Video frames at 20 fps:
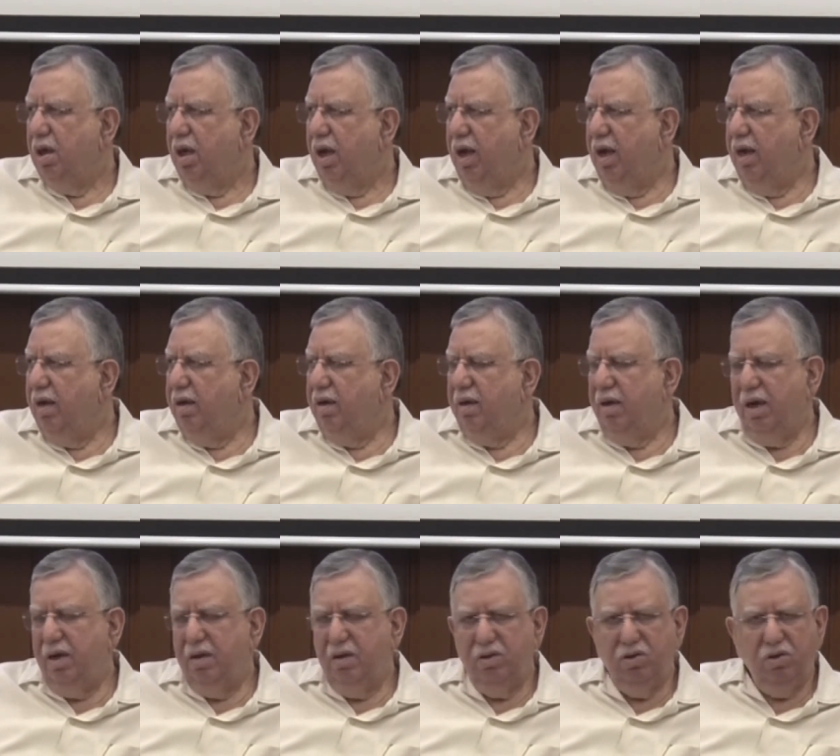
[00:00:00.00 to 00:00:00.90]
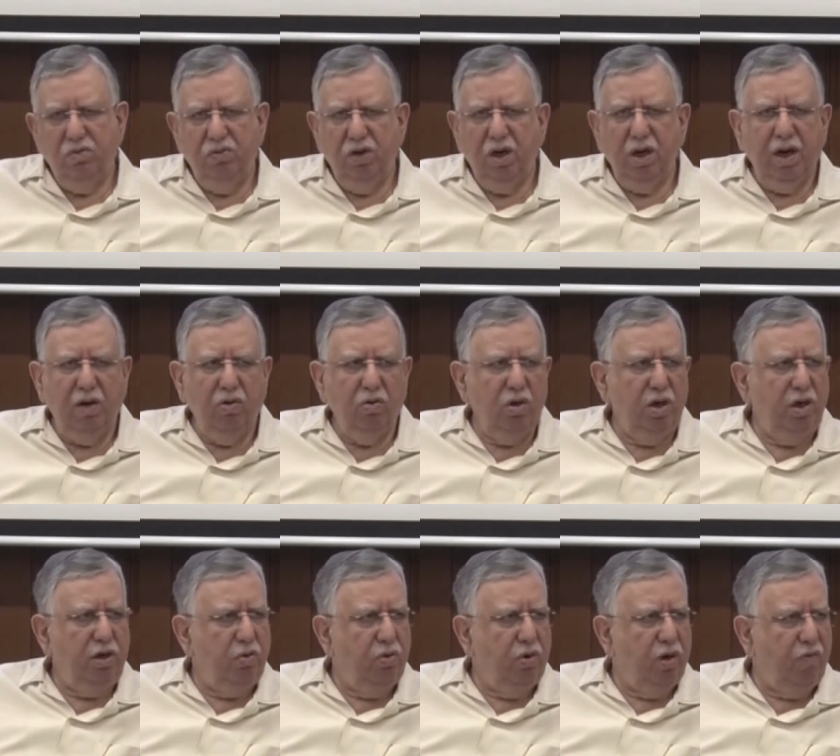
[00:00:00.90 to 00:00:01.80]
And, and we can
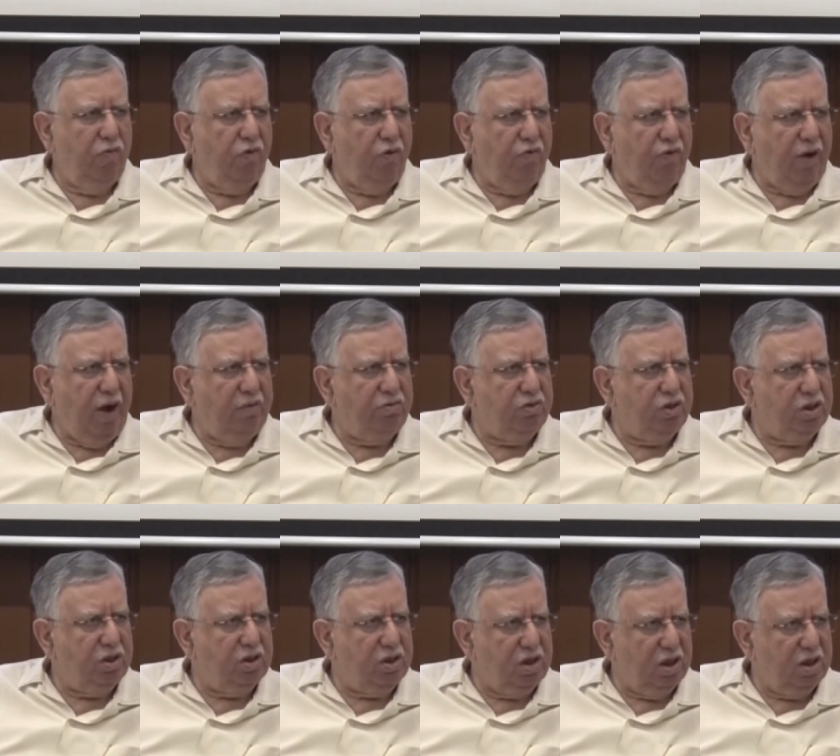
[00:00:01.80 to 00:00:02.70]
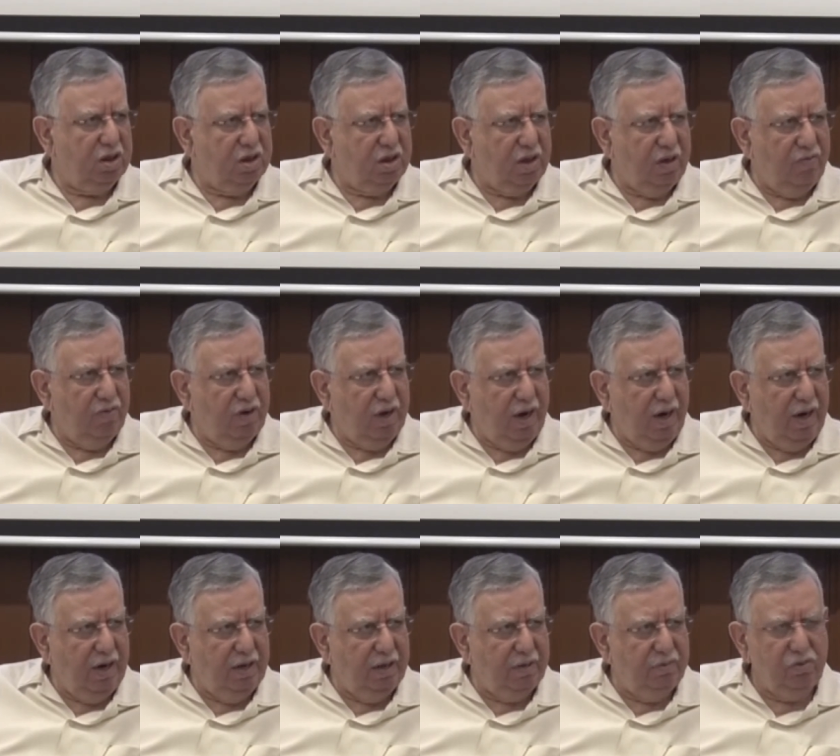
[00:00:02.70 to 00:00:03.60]
only do it for five, six, six, seven
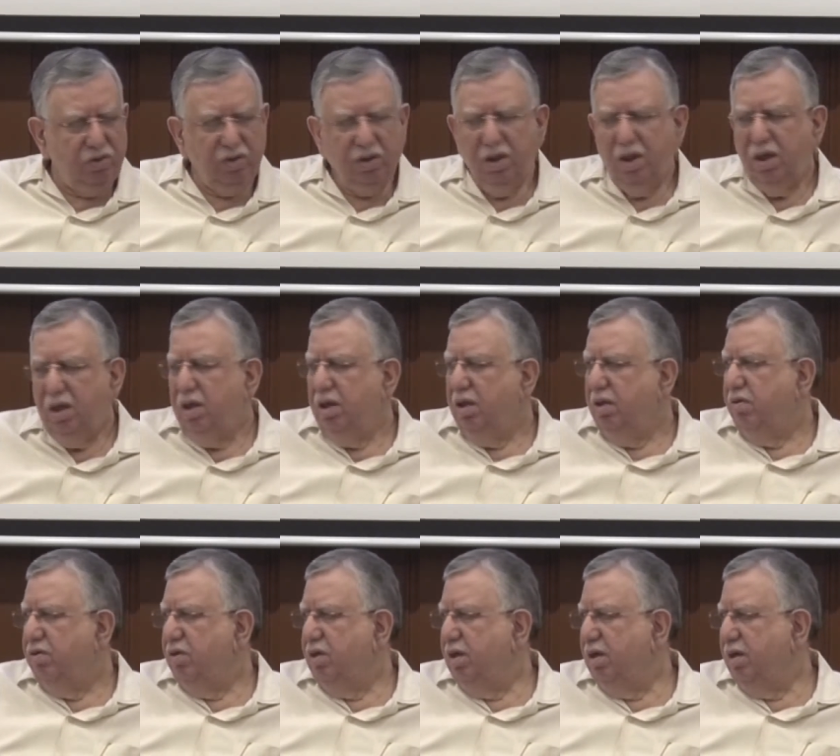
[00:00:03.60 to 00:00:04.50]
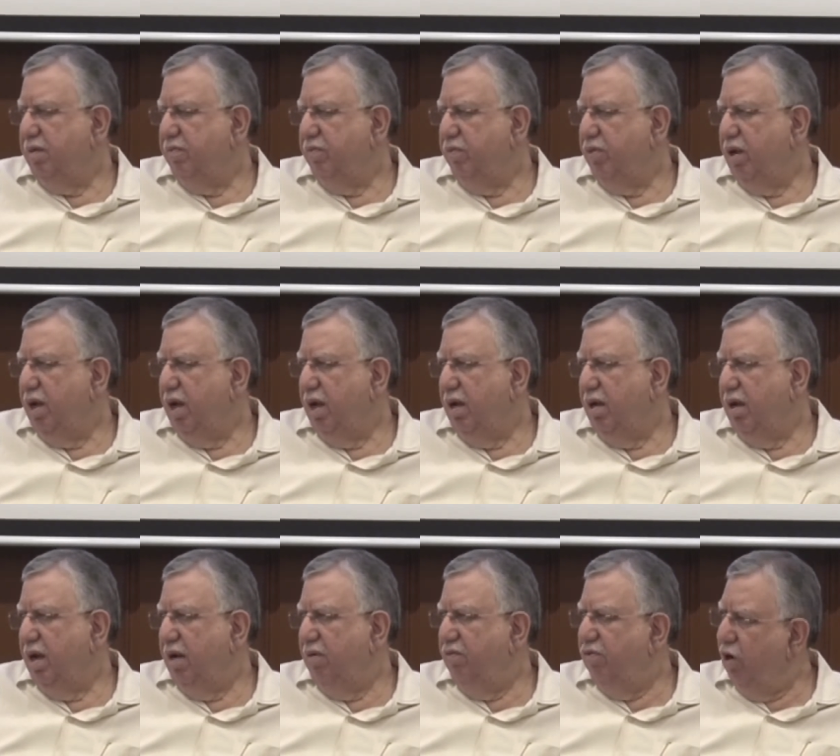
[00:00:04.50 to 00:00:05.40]
items, um,
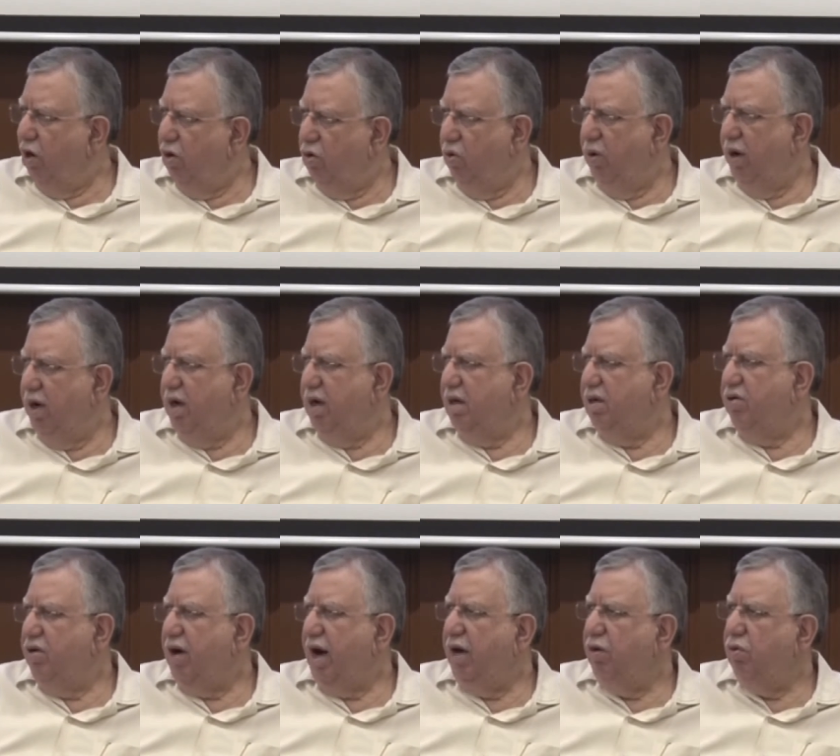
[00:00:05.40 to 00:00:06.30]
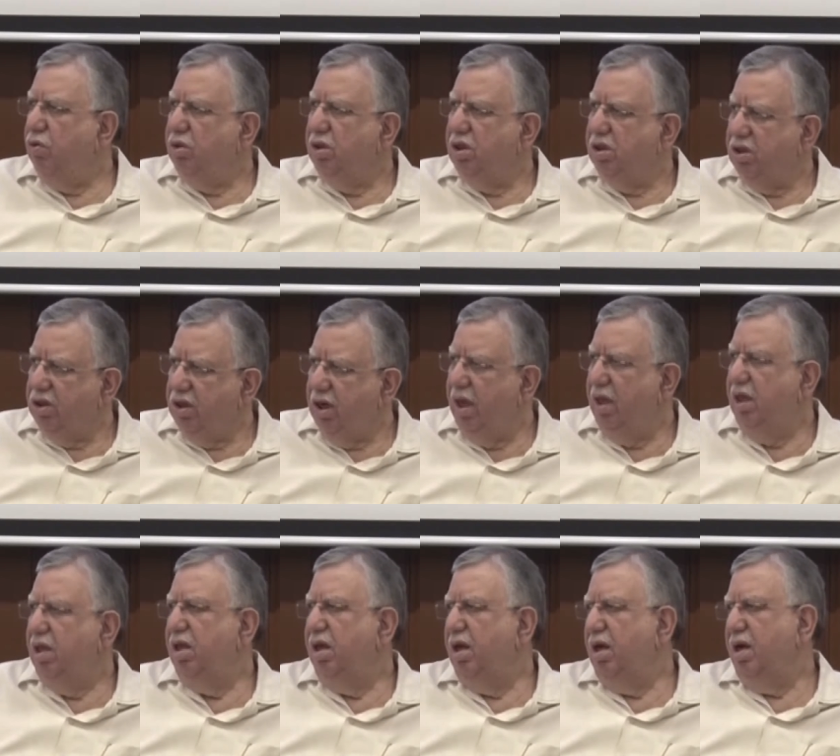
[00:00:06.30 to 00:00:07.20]
and we'll do it and try to just tell
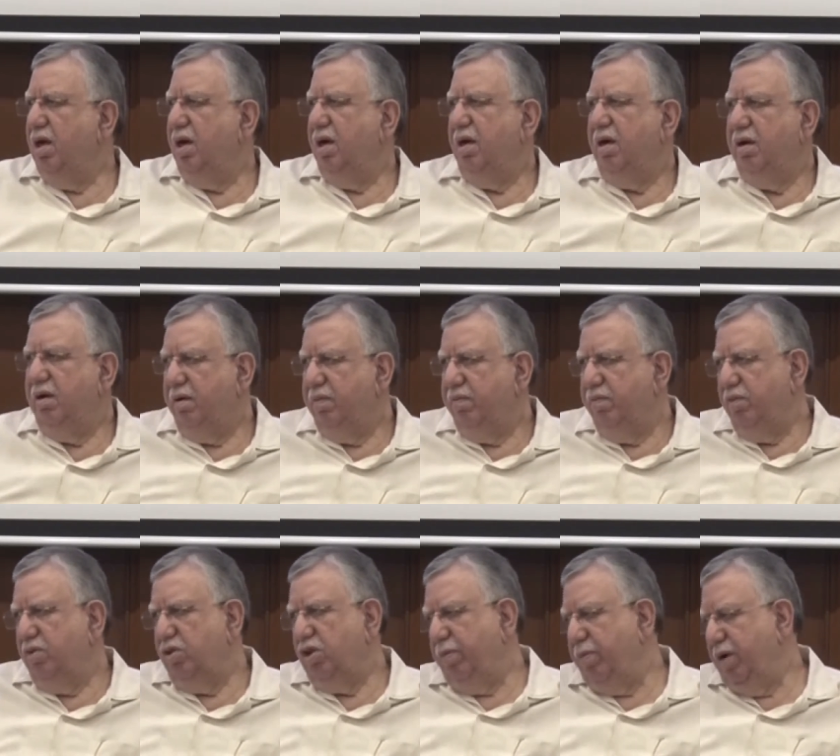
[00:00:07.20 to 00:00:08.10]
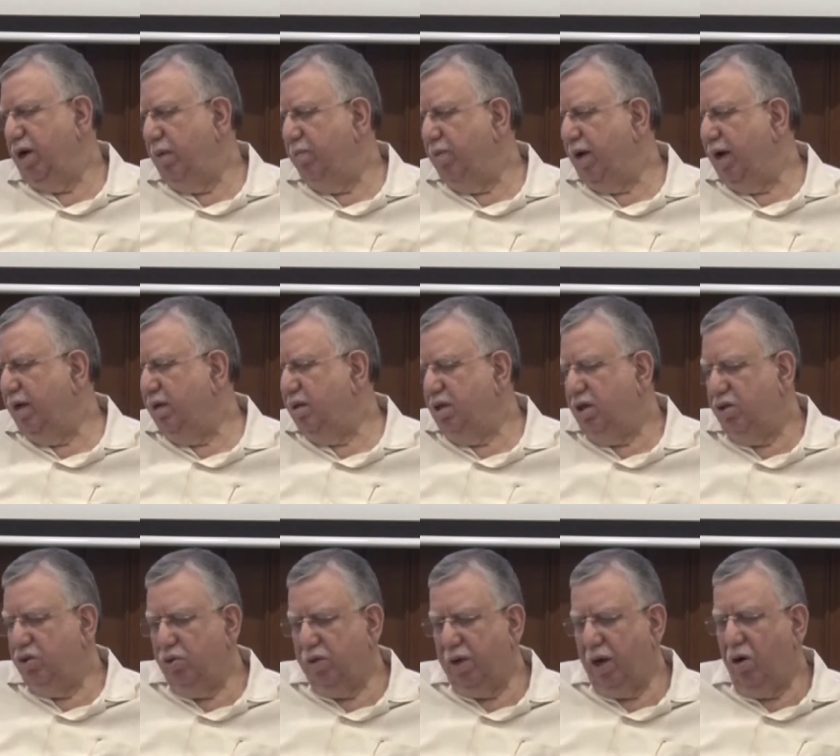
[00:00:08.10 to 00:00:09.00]
the, uh, the middleman
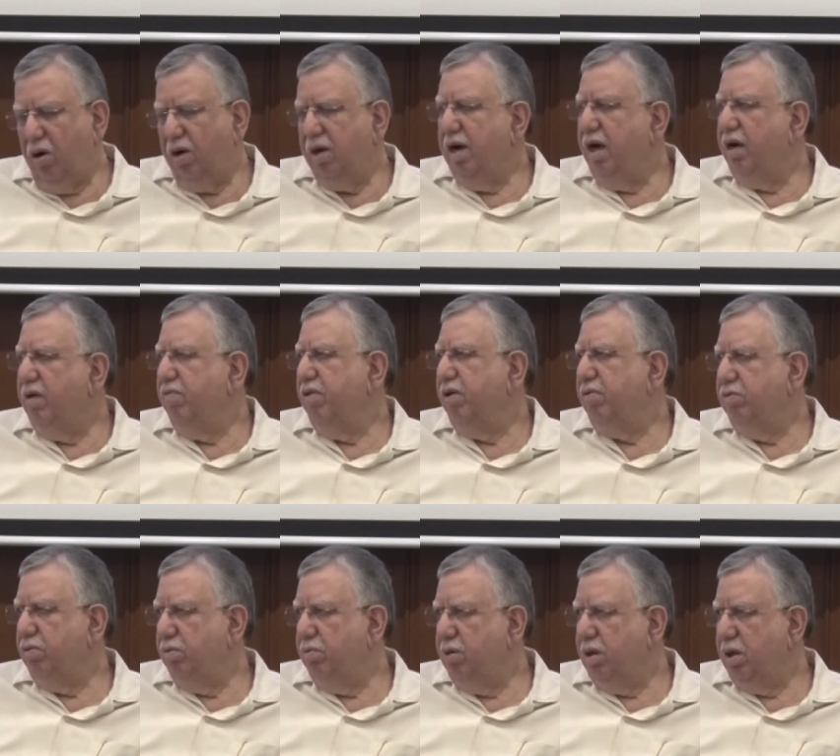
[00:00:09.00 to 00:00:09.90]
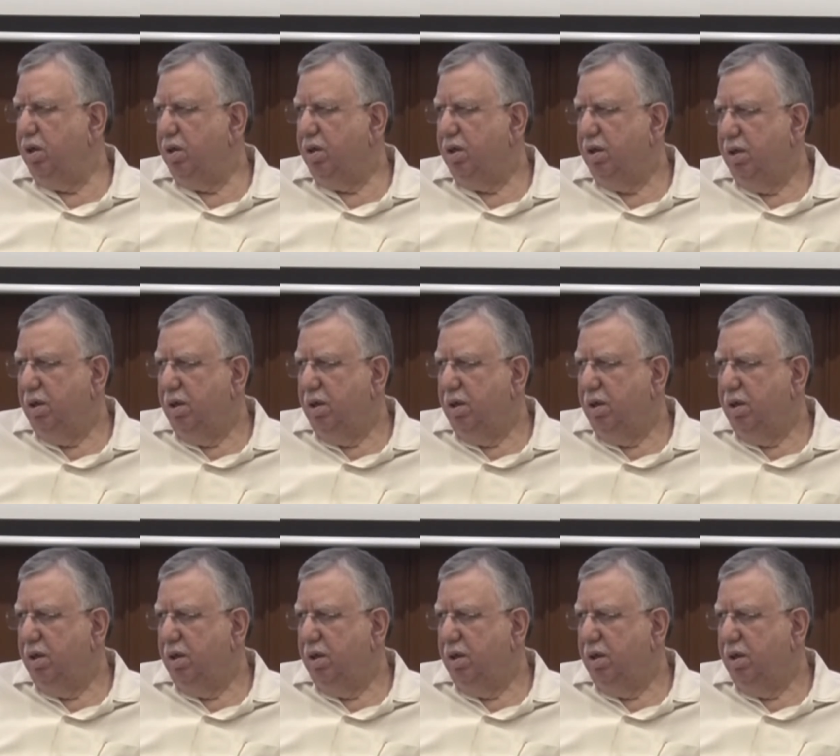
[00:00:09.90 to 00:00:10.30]
that you cannot get away with murder.